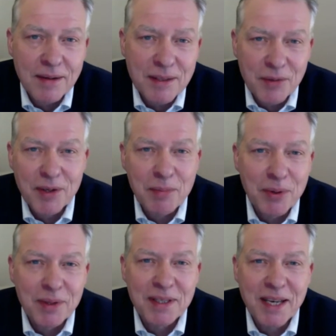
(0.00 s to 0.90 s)
sorry to
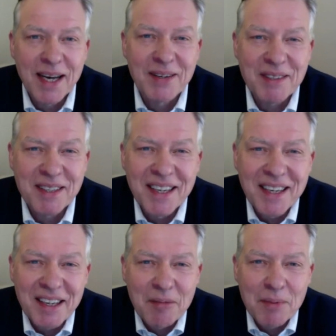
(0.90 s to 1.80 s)
point this out,
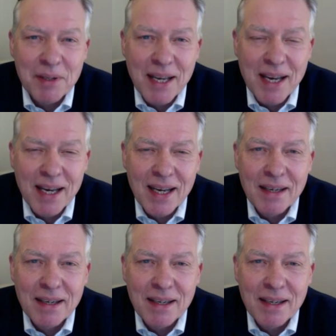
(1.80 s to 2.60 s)
but their